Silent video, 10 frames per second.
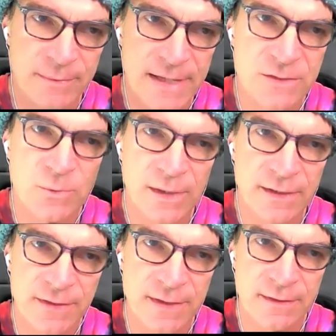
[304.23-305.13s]
That's one
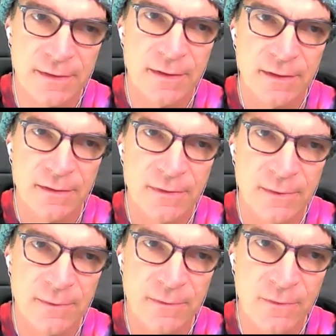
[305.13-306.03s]
of the
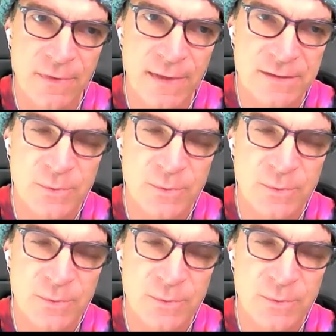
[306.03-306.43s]
that's